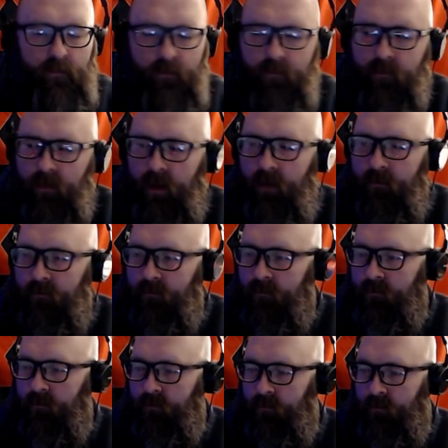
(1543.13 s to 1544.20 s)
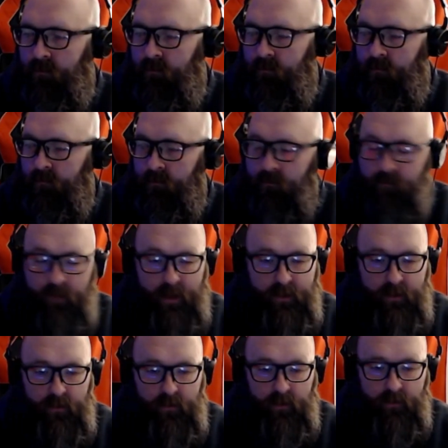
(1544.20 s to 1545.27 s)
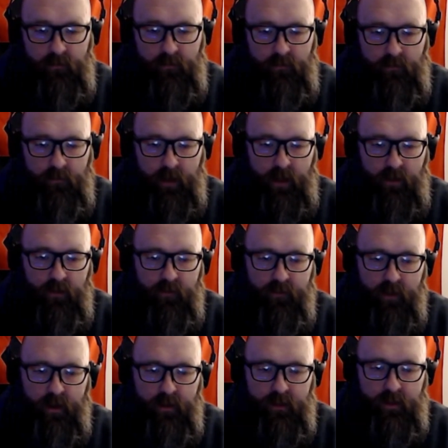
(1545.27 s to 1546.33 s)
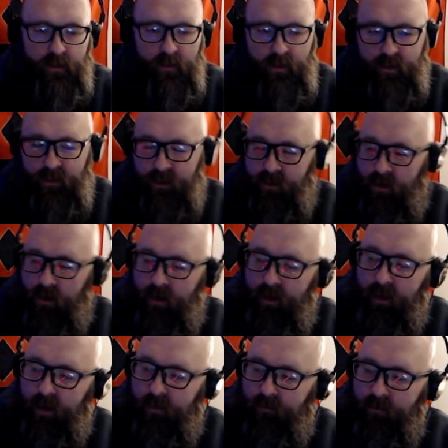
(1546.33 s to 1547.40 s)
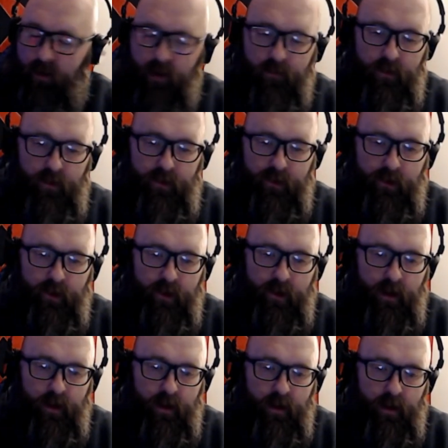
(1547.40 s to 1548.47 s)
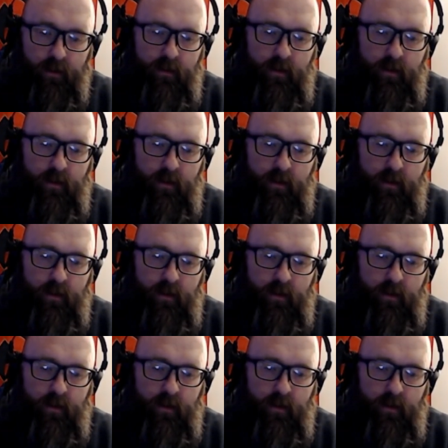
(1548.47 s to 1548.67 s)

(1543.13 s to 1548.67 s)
Yeah, basically. Make good friends because it's hard to get in front of a recruiter right now.